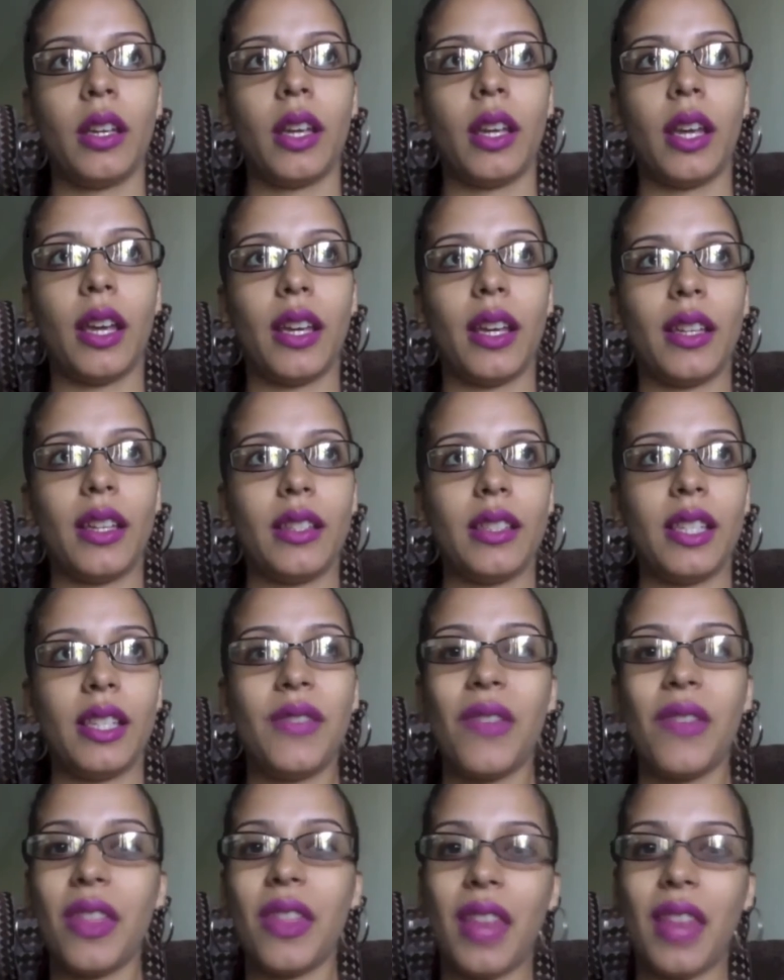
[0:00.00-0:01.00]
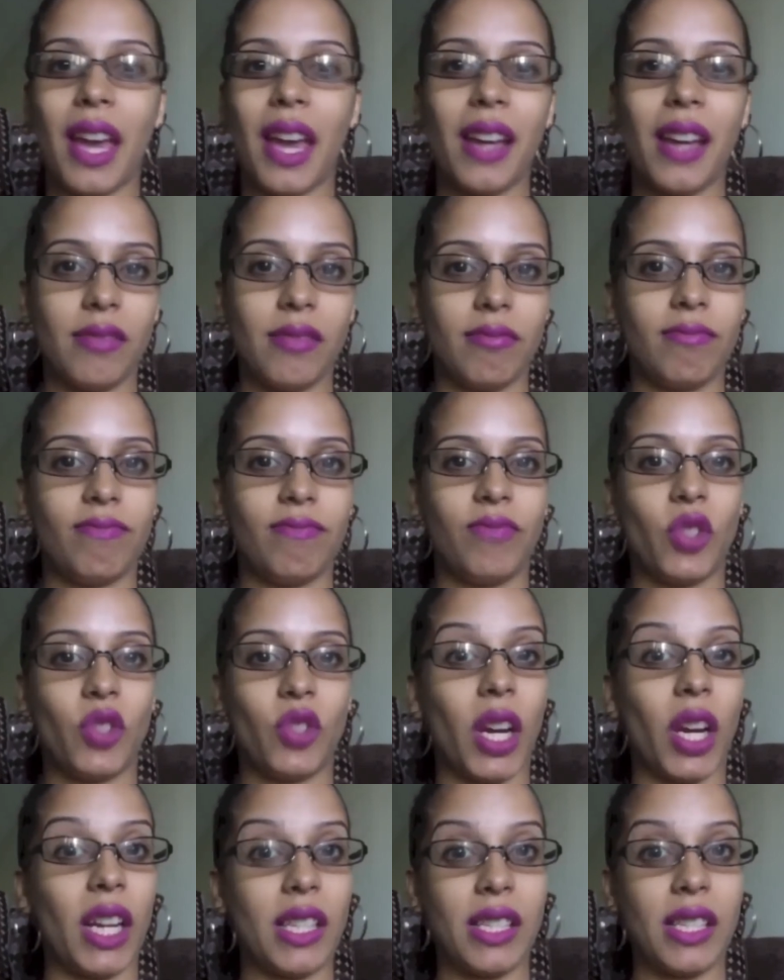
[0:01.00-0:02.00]
and even that,
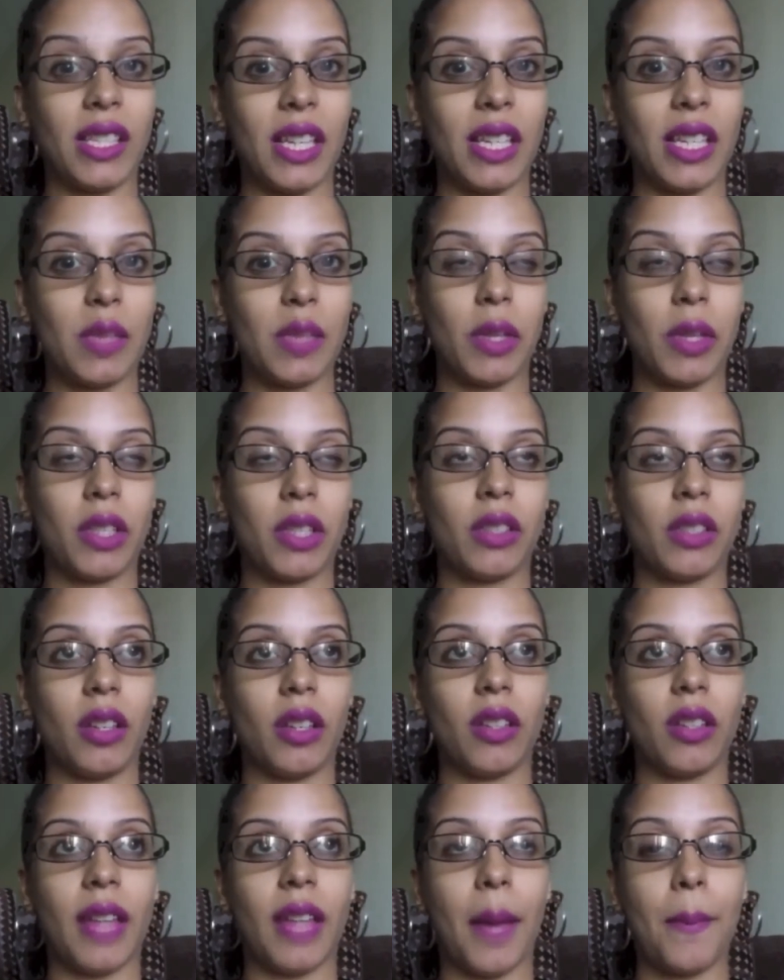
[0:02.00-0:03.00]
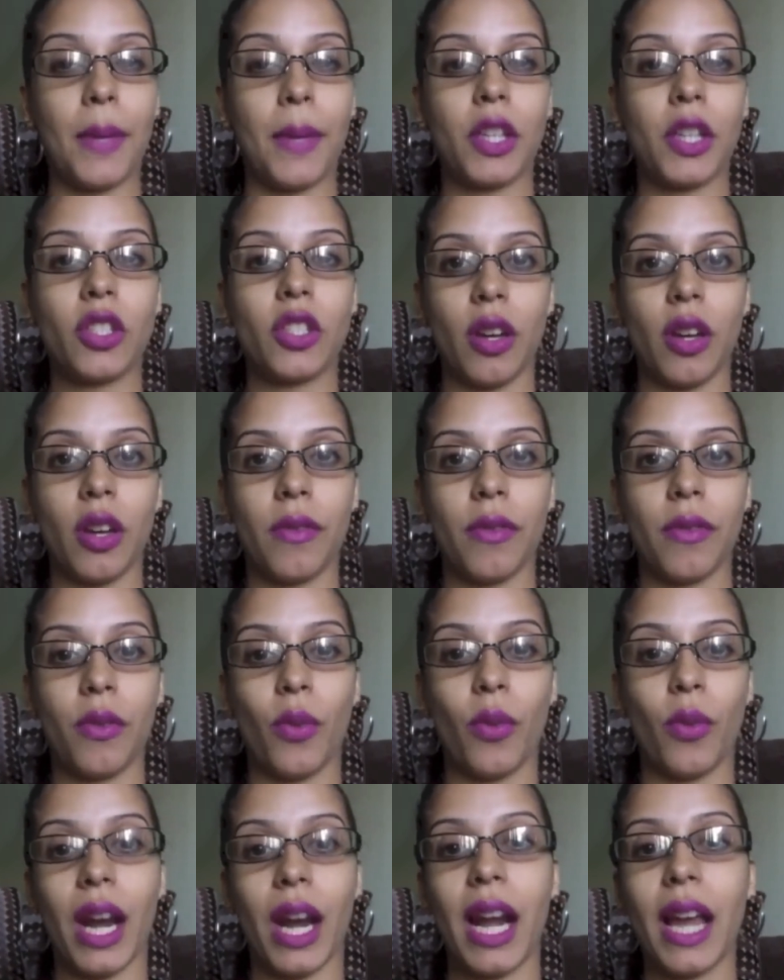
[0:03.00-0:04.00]
try not to eat that much of.
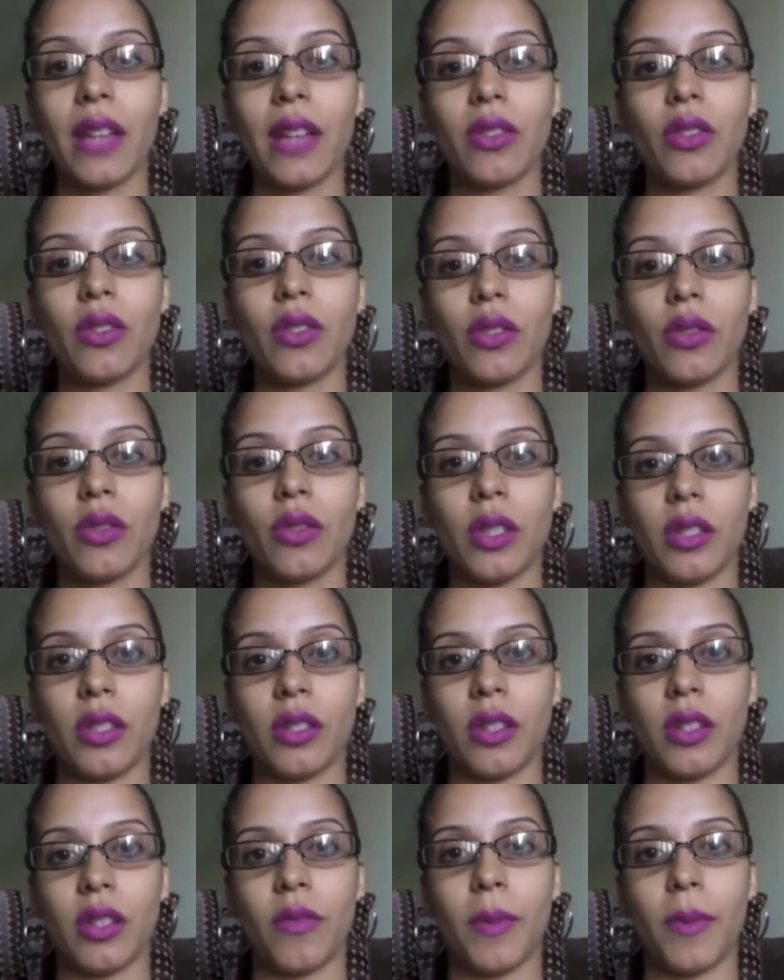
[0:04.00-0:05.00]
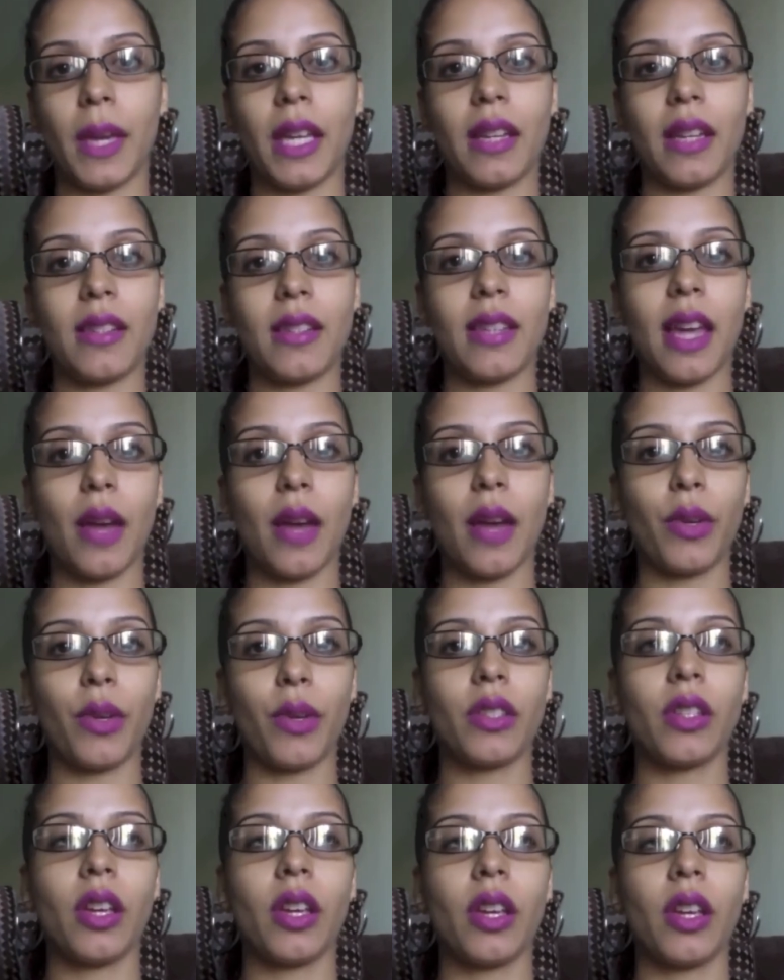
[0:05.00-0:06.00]
What I like to do is, instead of making a
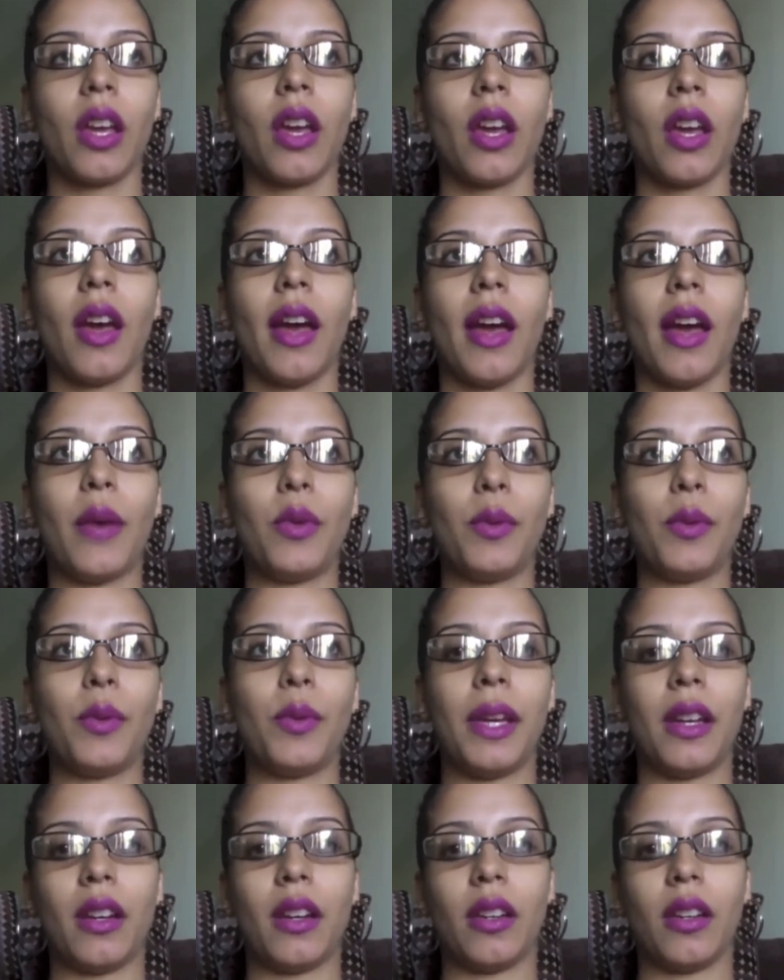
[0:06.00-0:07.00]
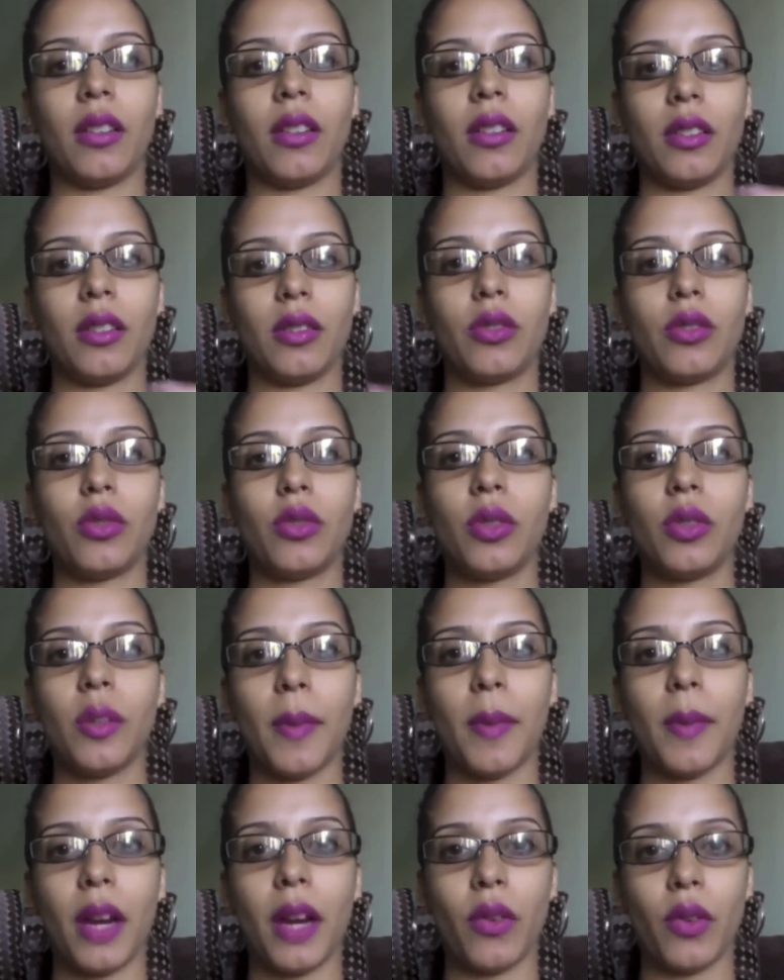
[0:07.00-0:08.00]
sandwich, I would make a tuna
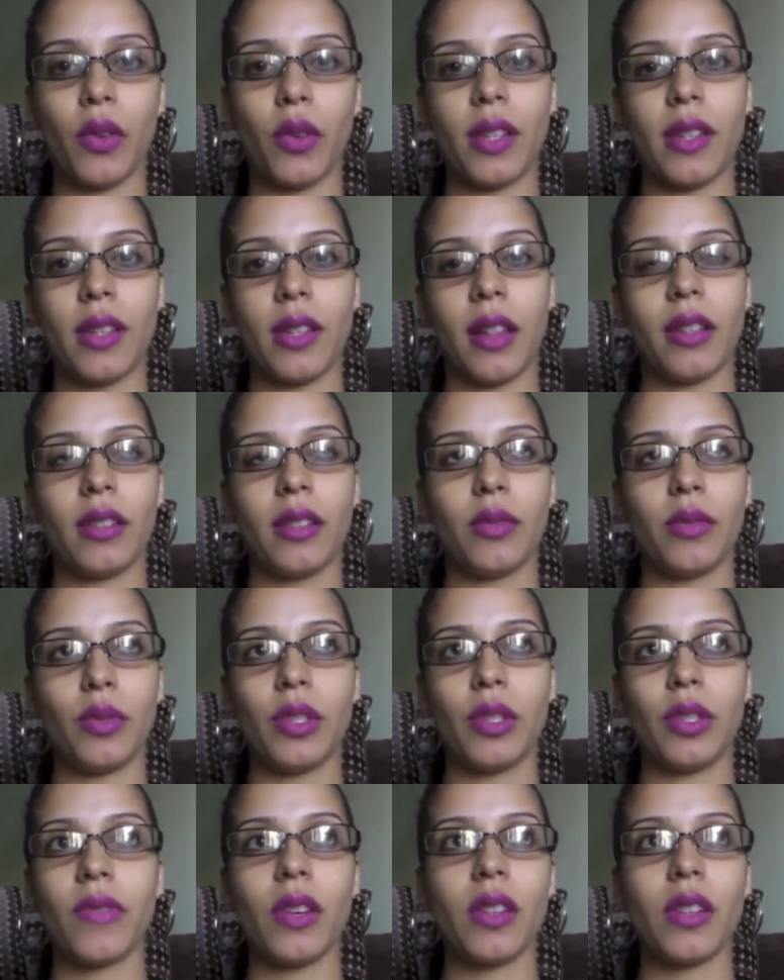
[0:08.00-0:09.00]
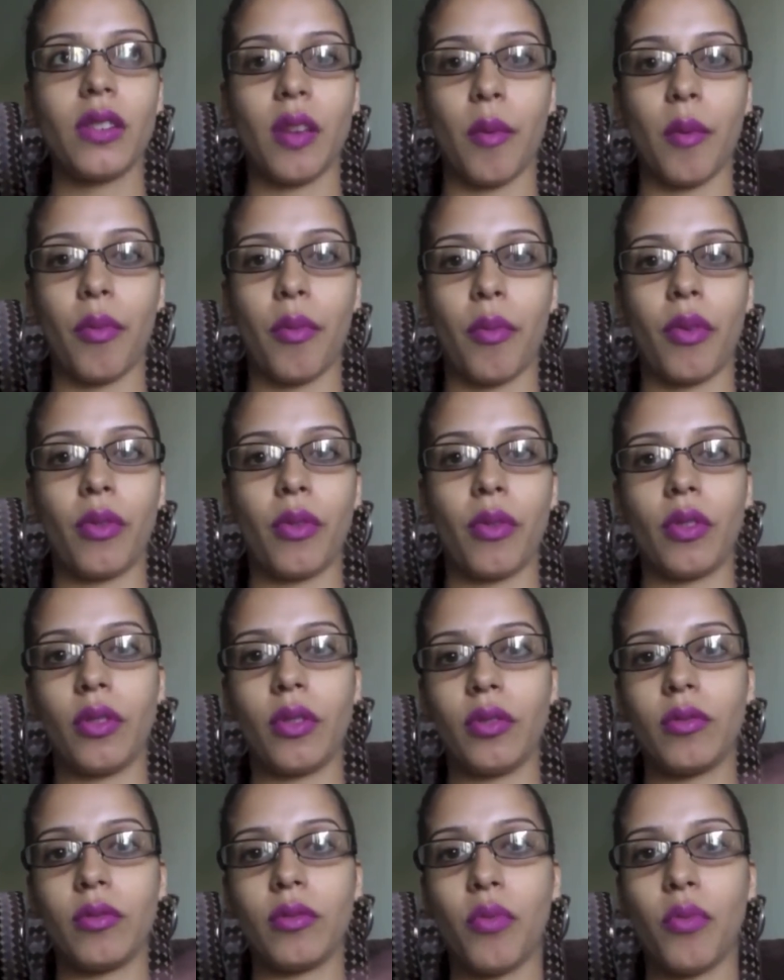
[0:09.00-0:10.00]
macaroni salad, which is very simple.
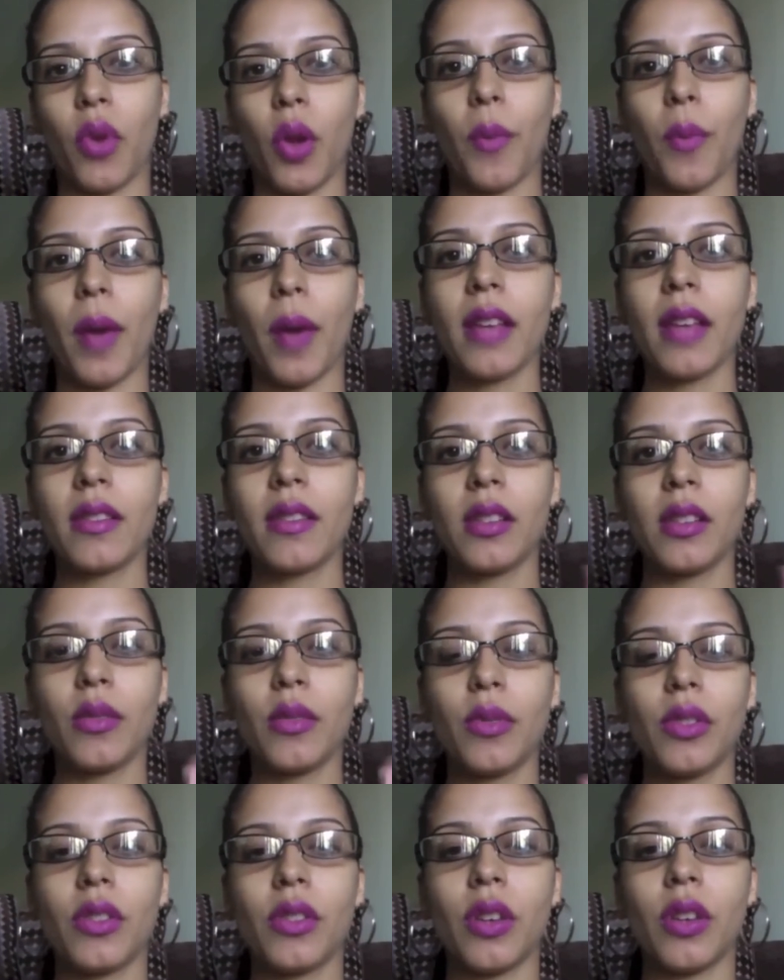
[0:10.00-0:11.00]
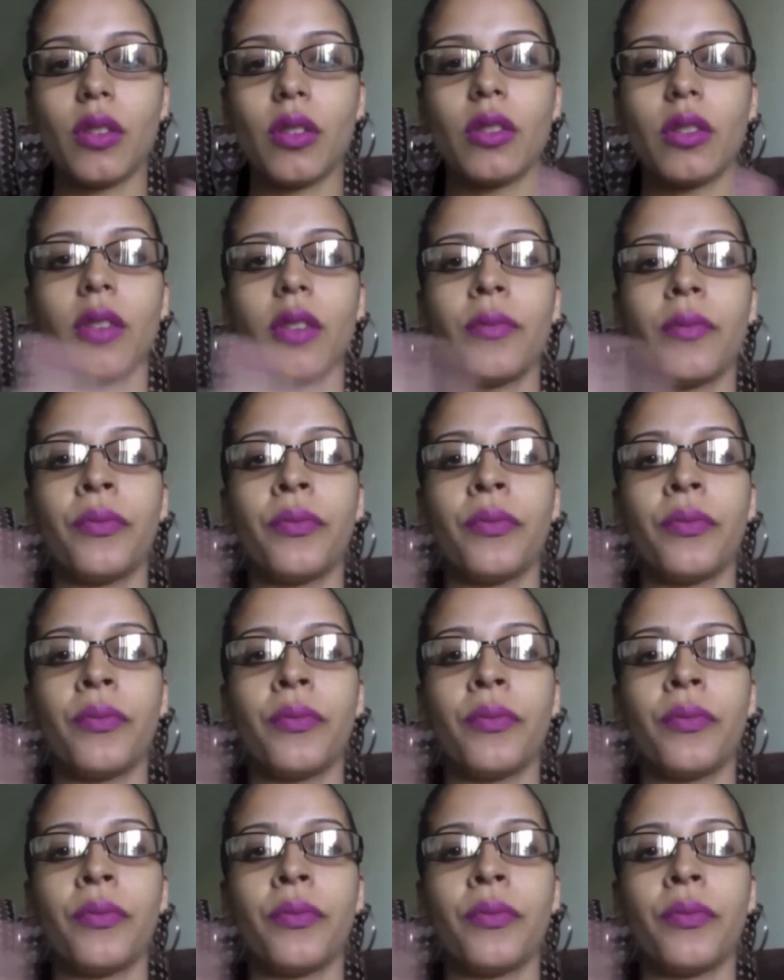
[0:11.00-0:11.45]
Boil pasta with salt,